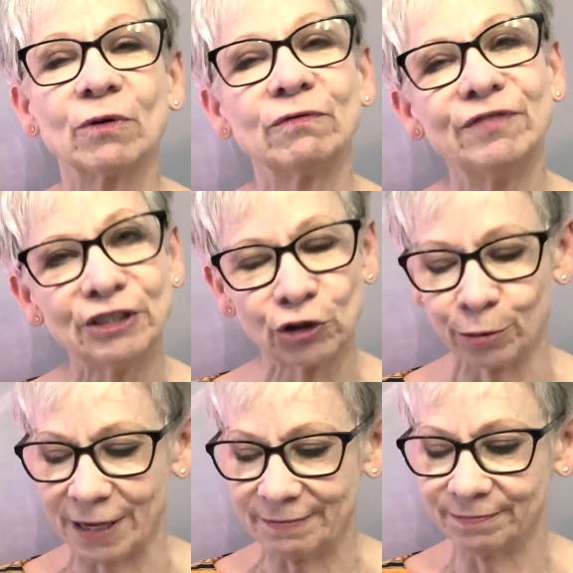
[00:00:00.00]

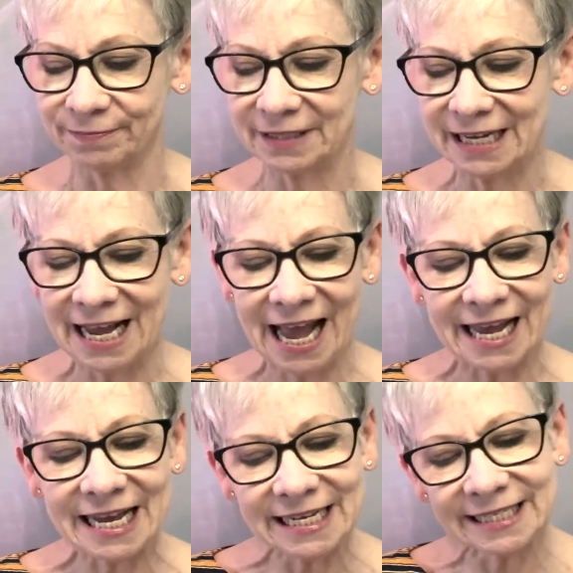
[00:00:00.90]
fishermen.
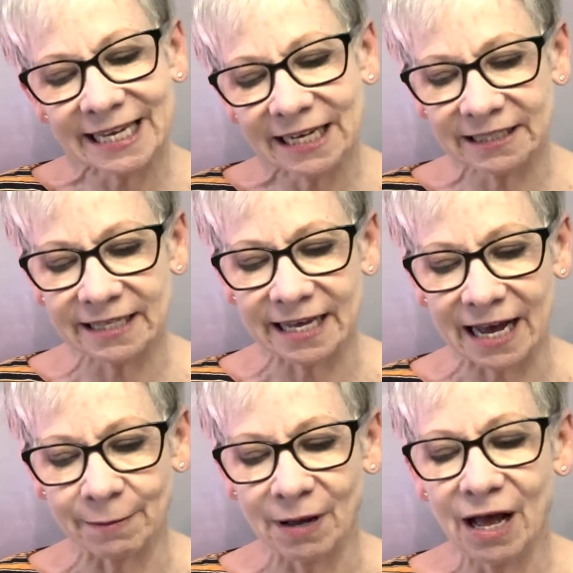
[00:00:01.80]
And he said to
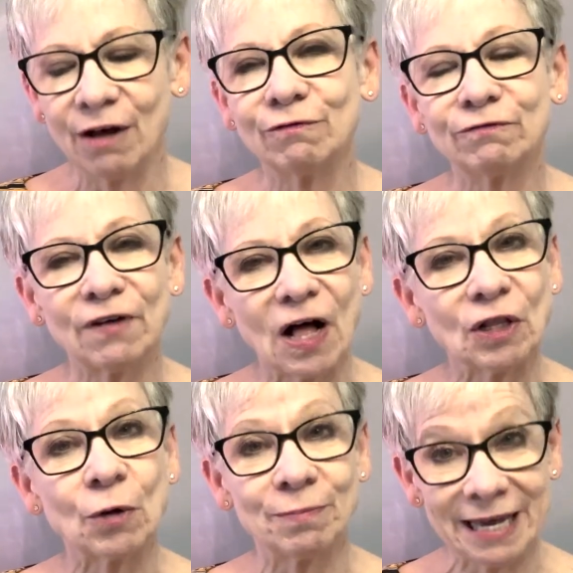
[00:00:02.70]
them,
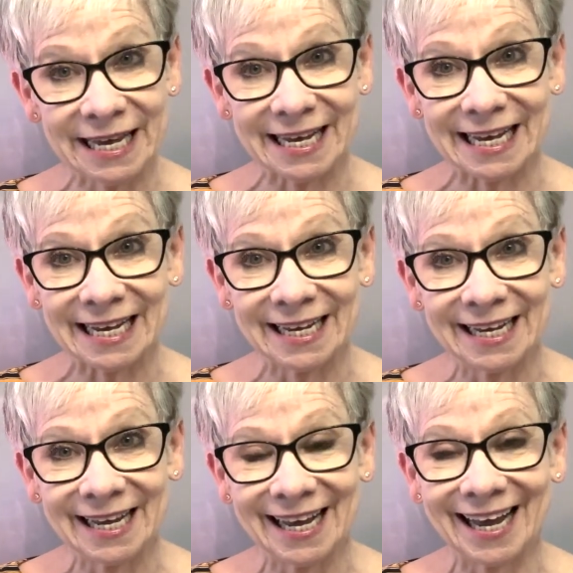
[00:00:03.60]
follow me,
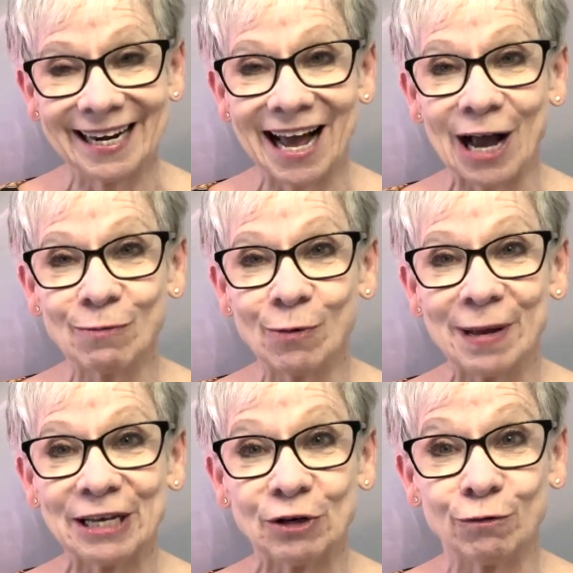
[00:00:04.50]
and I will
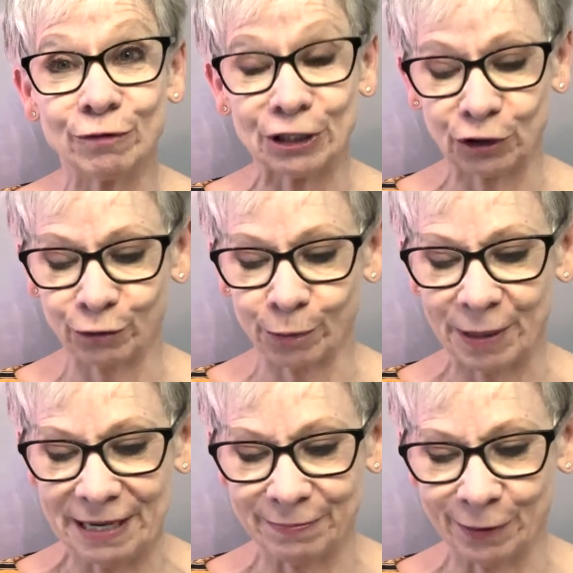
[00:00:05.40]
make you fish for
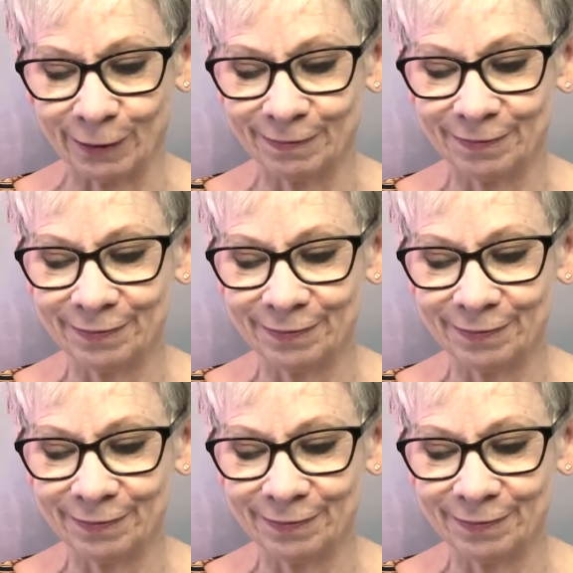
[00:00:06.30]
people.